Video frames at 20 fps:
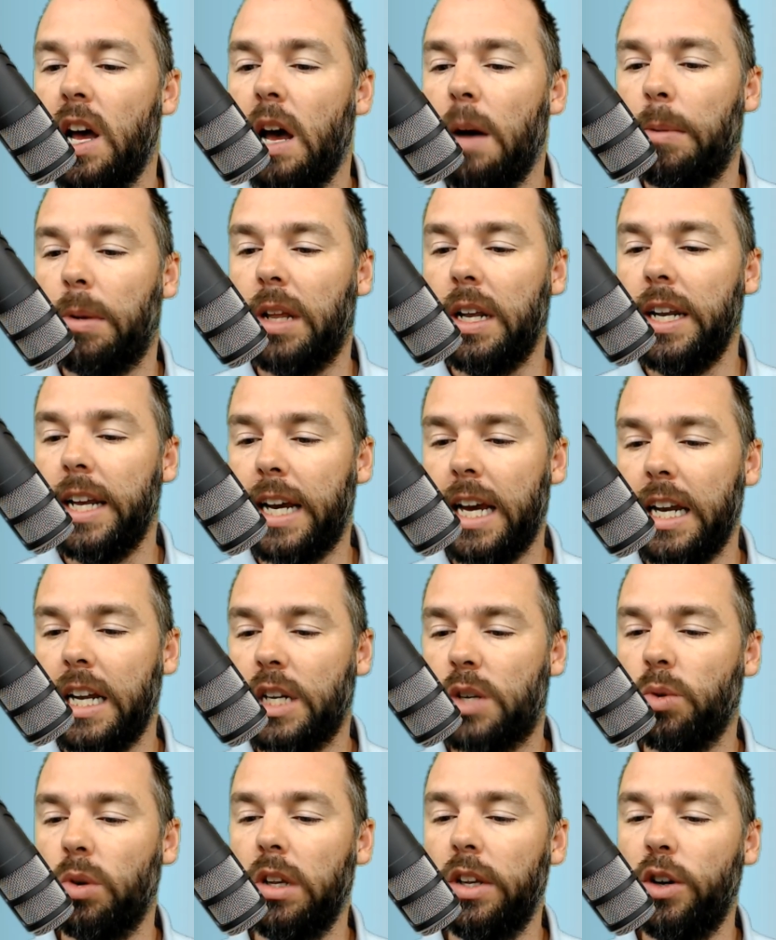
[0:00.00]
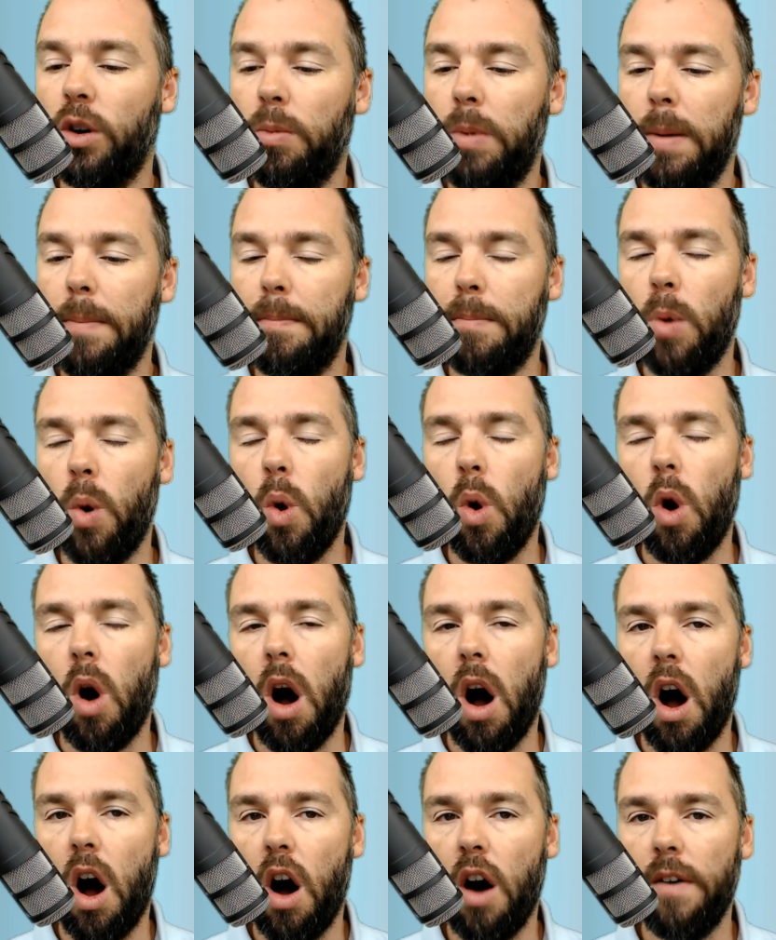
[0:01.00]
But then you get into a little bit more
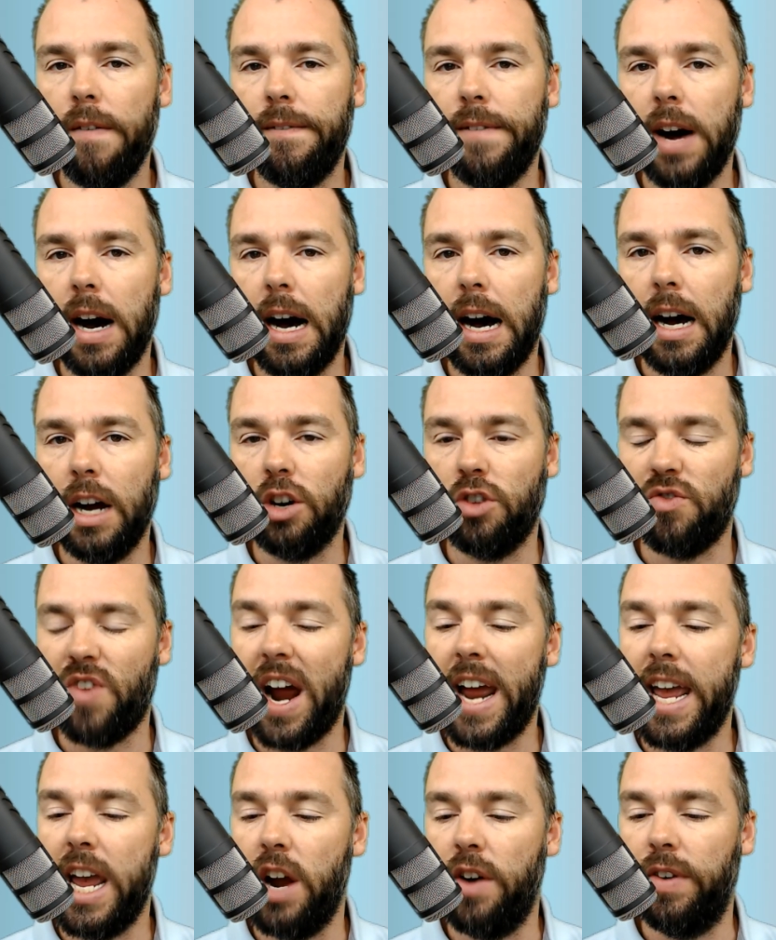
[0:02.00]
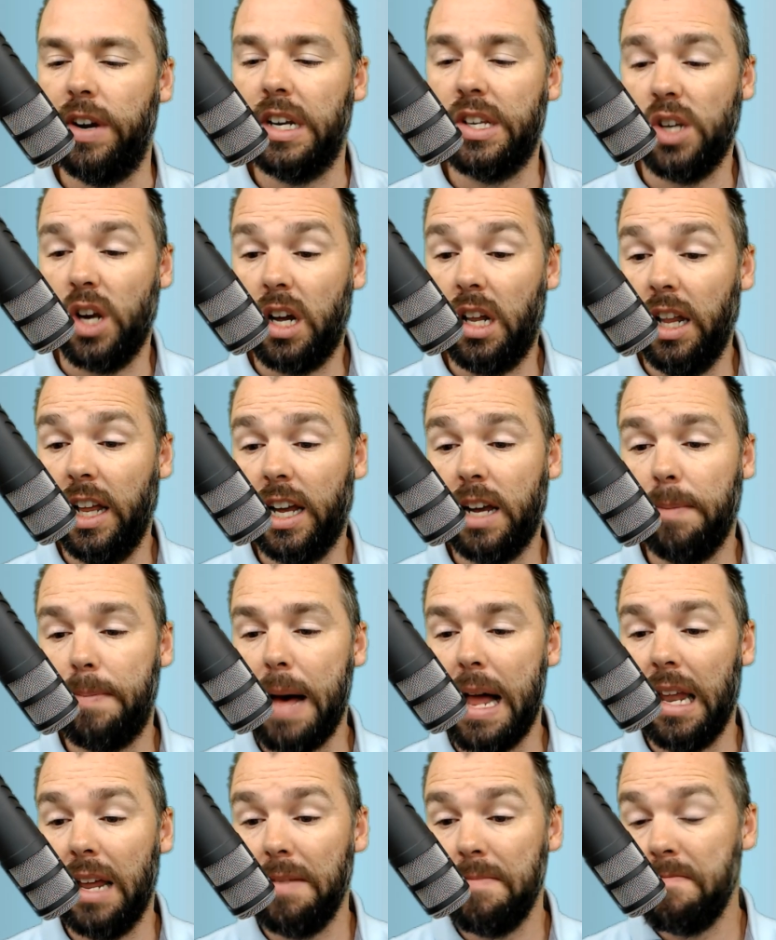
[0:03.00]
of gray areas, like Clint
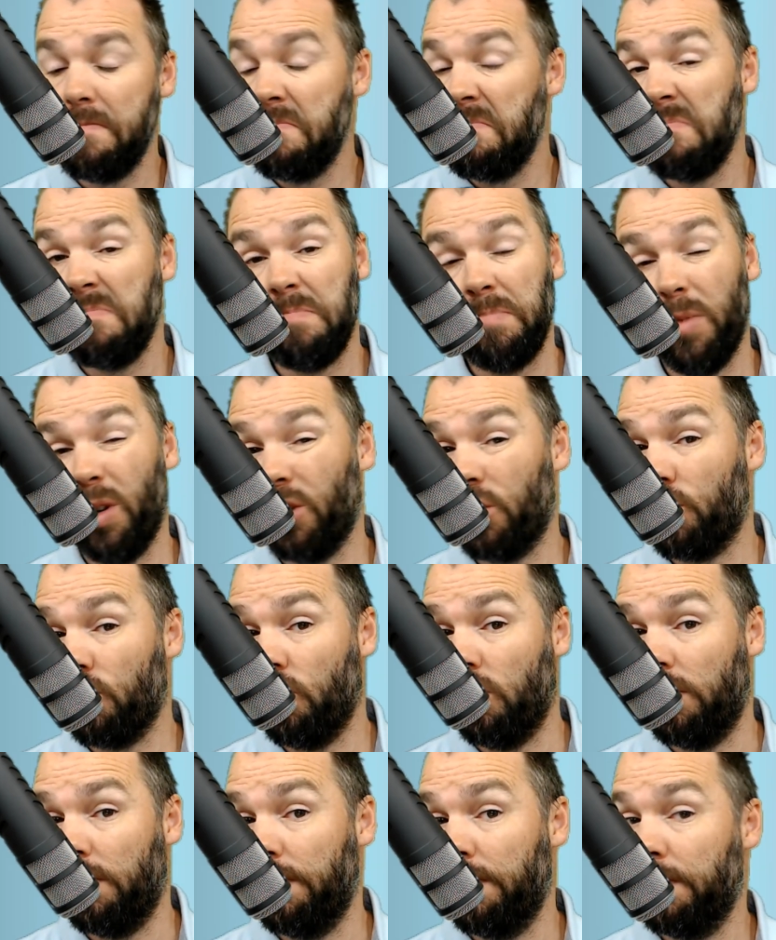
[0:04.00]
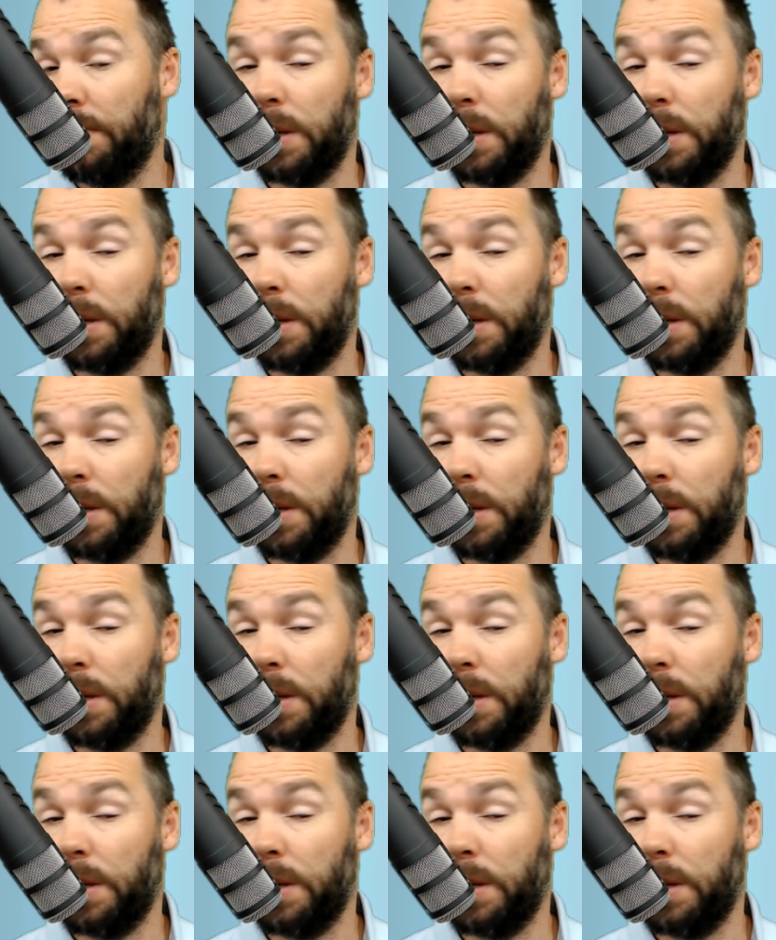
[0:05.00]
Capella, not sure.